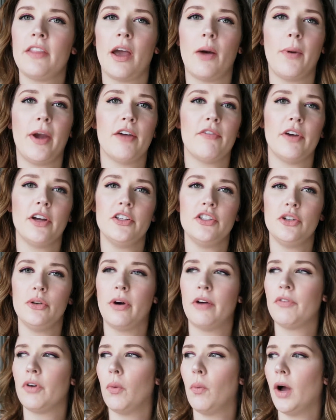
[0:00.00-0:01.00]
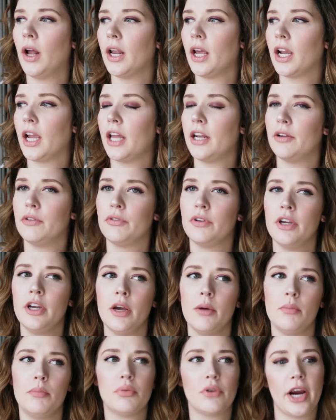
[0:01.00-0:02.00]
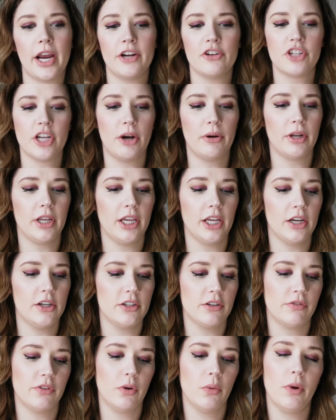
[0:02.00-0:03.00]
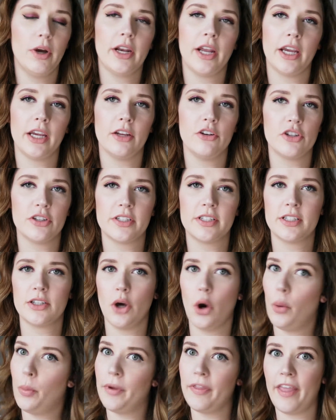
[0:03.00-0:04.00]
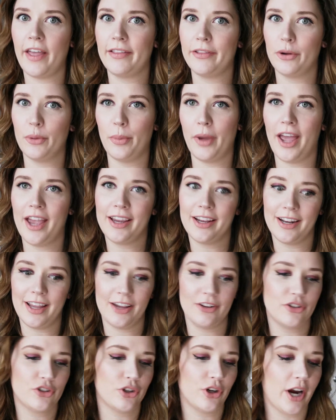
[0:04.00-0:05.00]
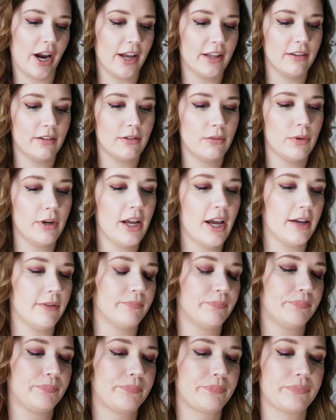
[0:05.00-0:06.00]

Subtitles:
That way if I do ever want to kind of branch out and get a different one, I can just open that little bag and try a little one on.